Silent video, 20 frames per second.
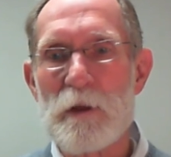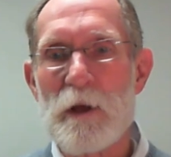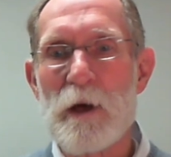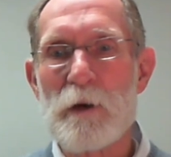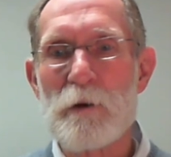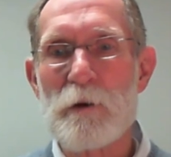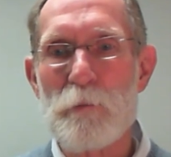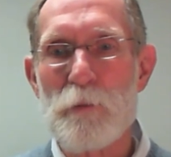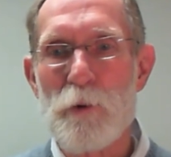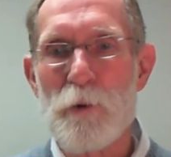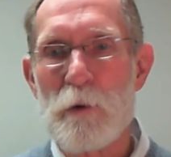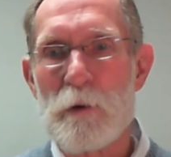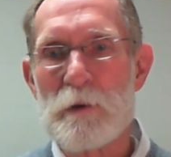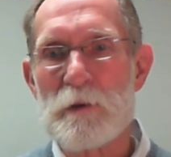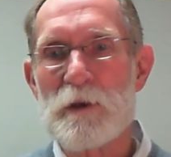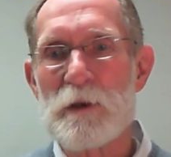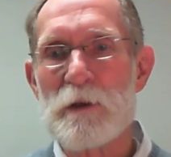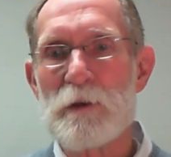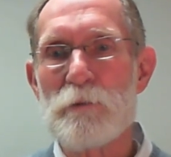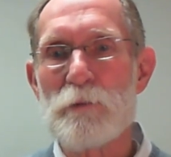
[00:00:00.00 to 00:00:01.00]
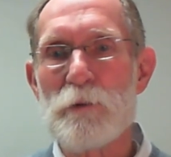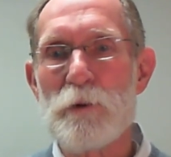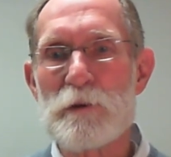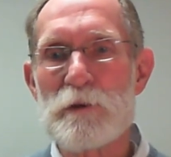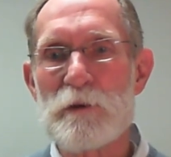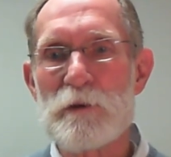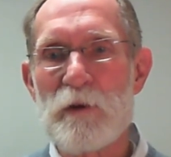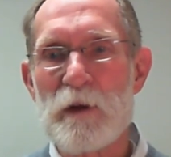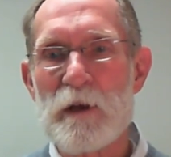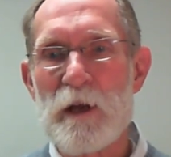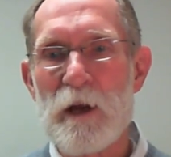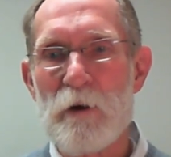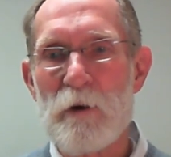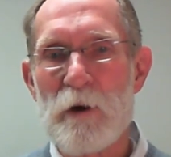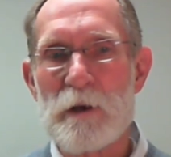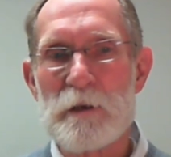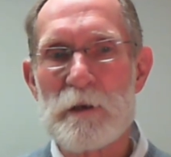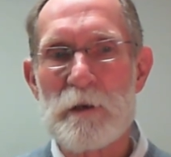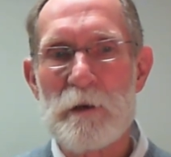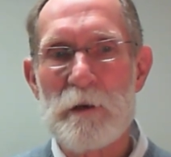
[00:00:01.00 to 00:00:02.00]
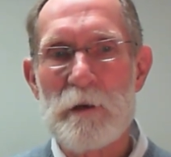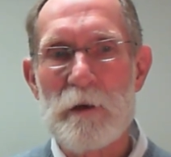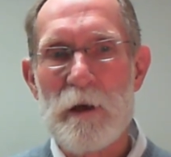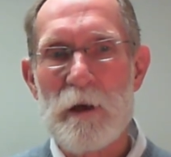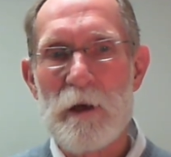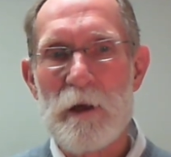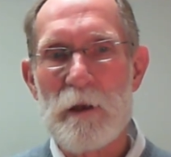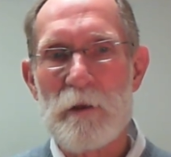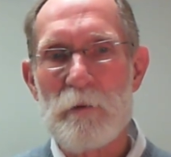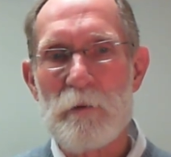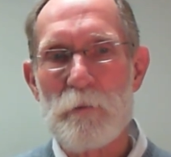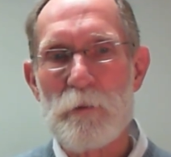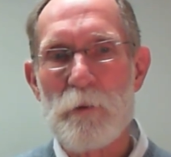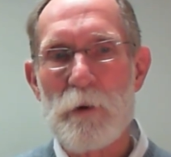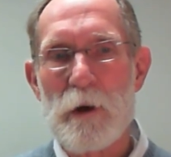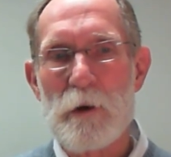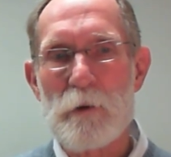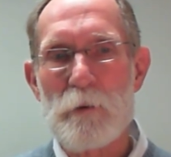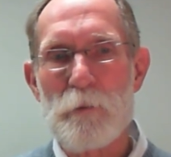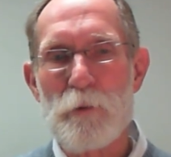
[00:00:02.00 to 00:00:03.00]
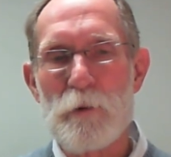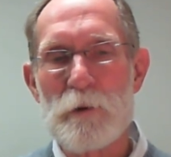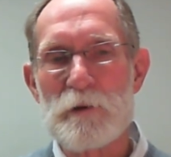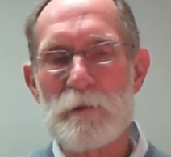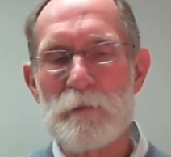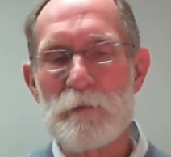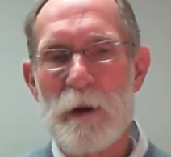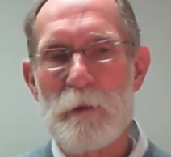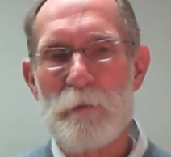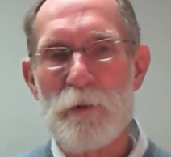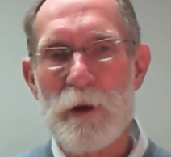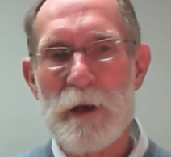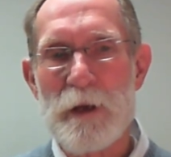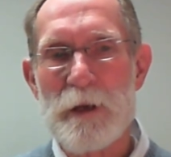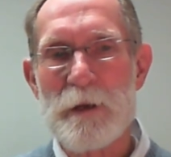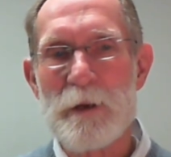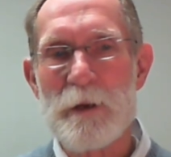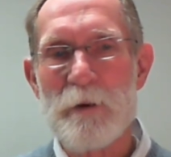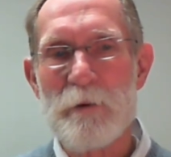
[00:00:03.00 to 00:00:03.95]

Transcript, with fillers: The aquaporins in the roots of a carrot and the aquaporins in my brain